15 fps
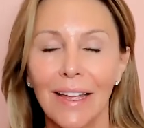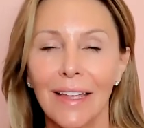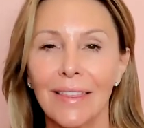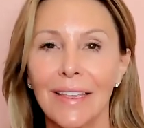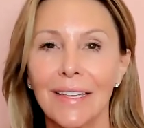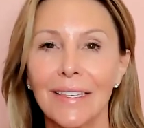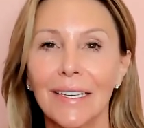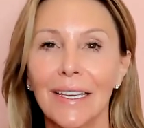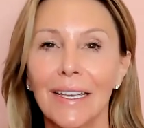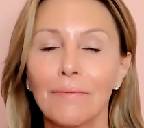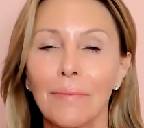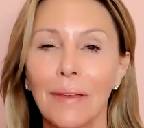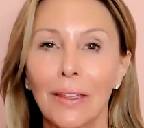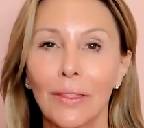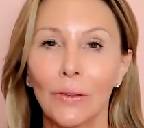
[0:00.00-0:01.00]
And this can
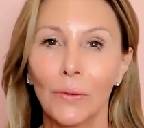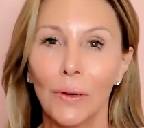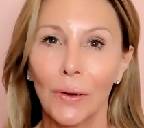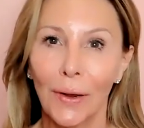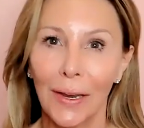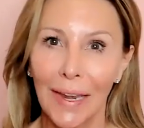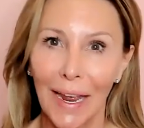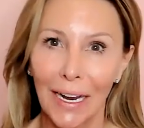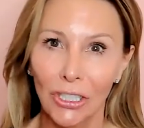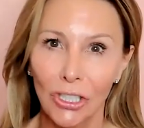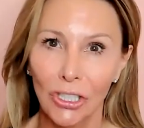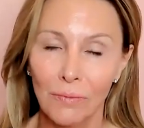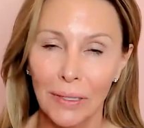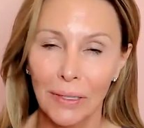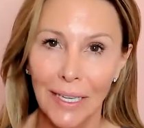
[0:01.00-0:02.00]
be through an
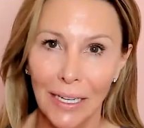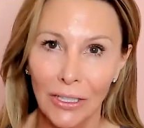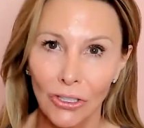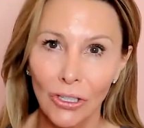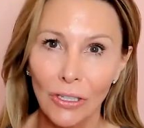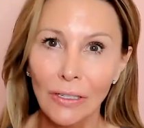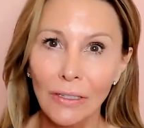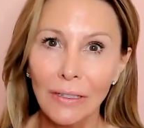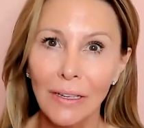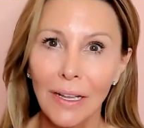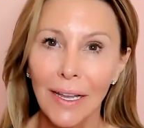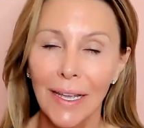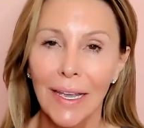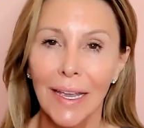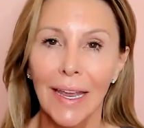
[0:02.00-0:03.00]
action potential
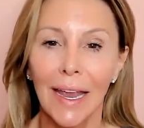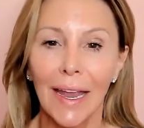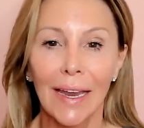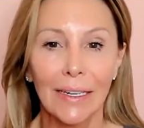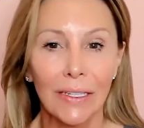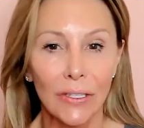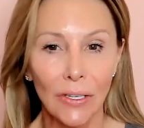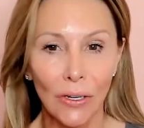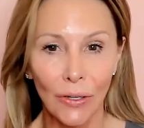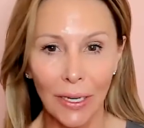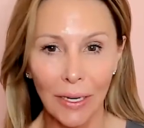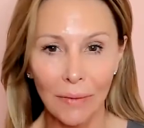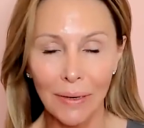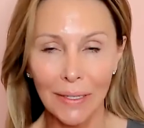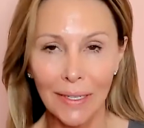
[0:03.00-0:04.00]
and a
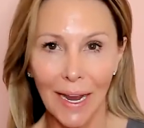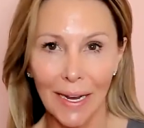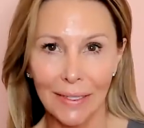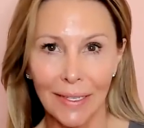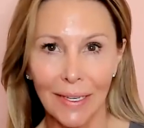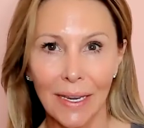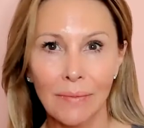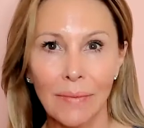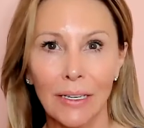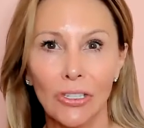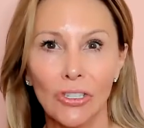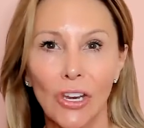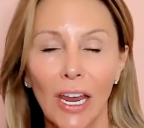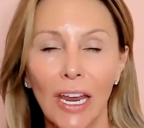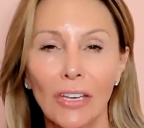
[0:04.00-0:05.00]
sodium potassium
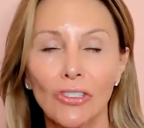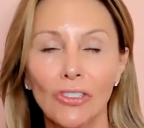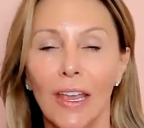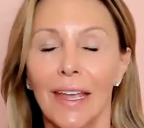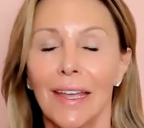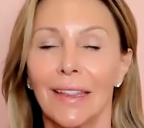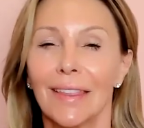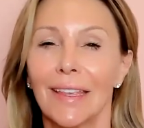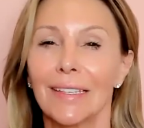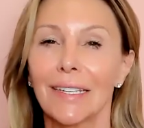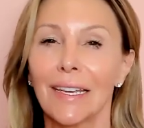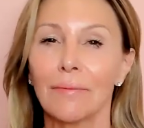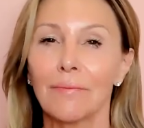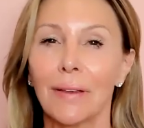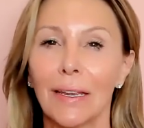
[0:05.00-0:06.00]
exchange. This
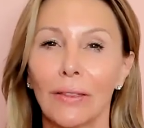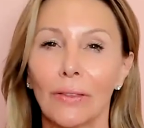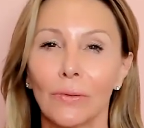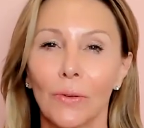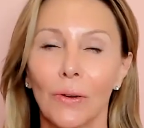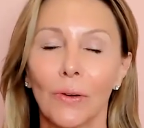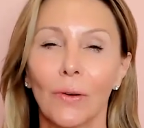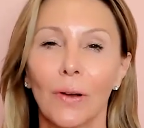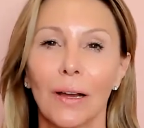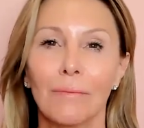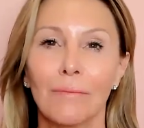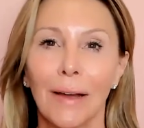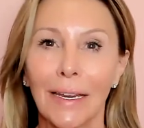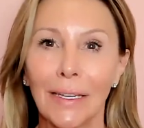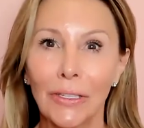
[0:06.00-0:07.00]
can be through a
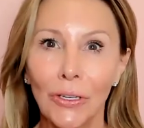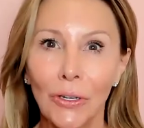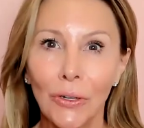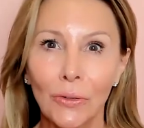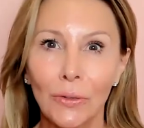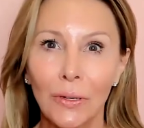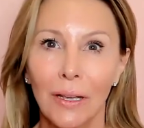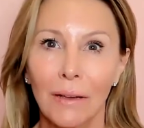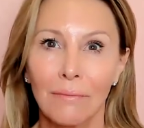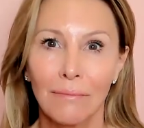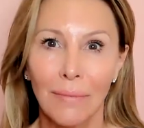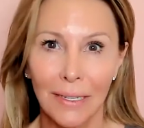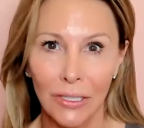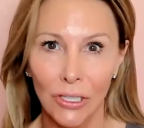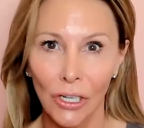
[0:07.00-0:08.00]
minute
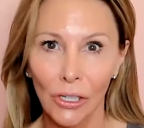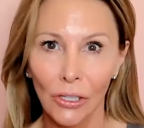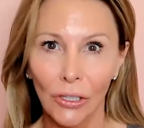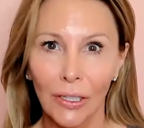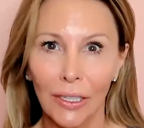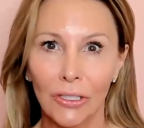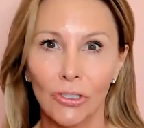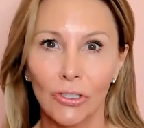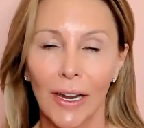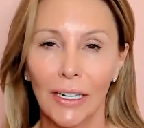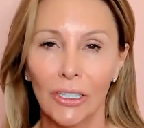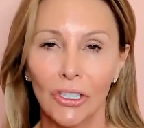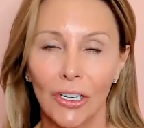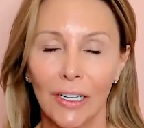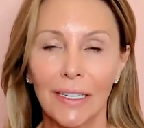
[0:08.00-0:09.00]
muscular
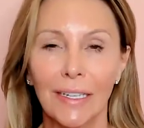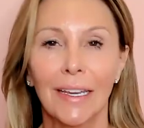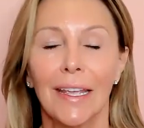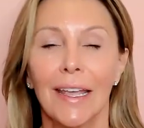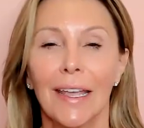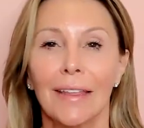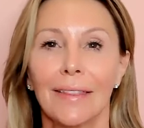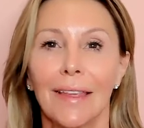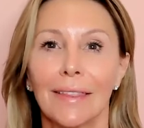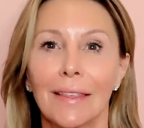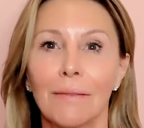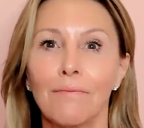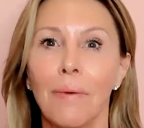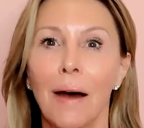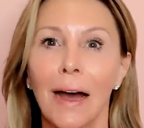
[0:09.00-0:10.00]
contraction that
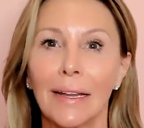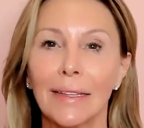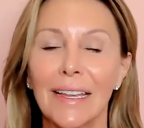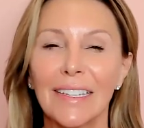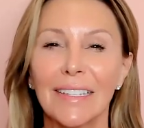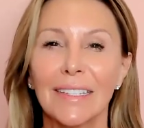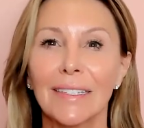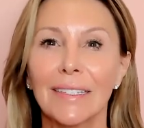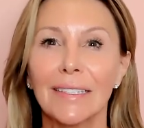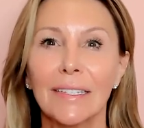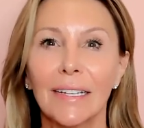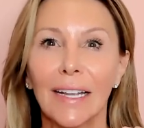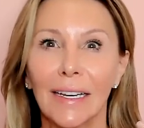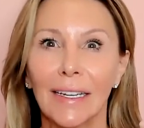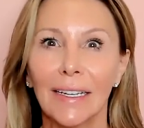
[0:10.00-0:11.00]
that
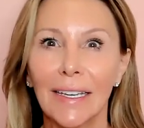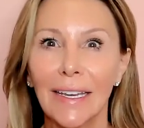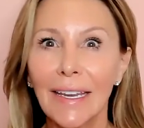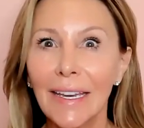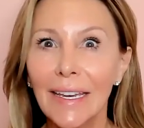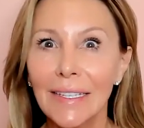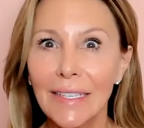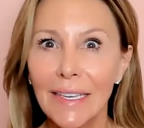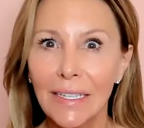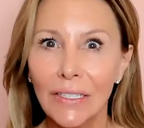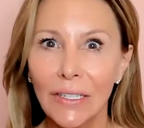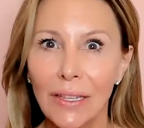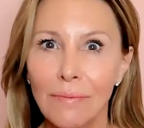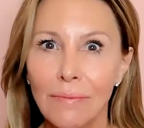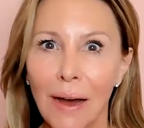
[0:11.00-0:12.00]
kind of keys
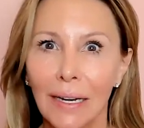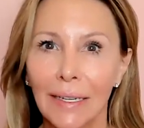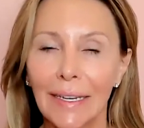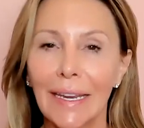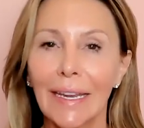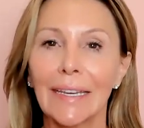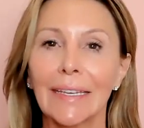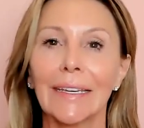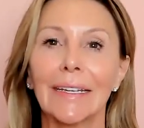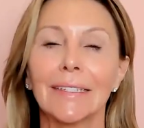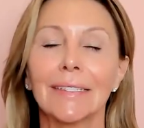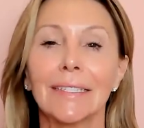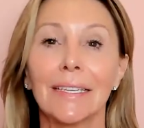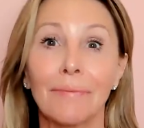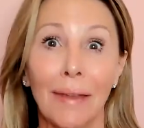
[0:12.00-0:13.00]
into the body. It
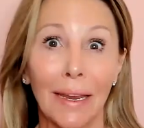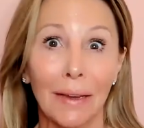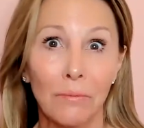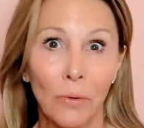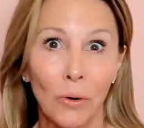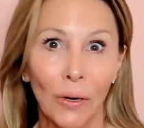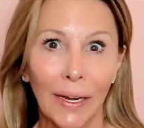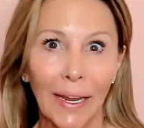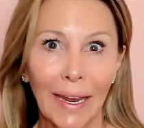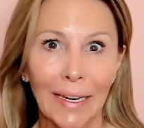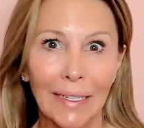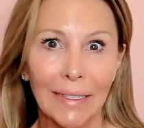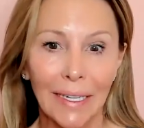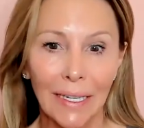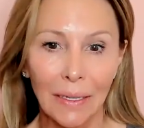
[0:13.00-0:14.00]
needs to make more
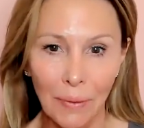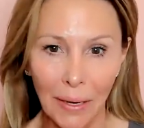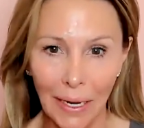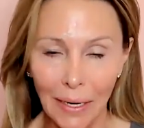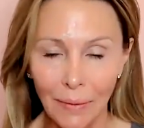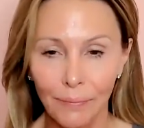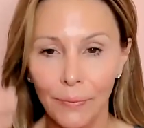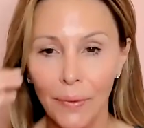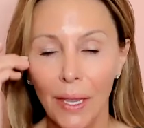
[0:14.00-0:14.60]
ATP.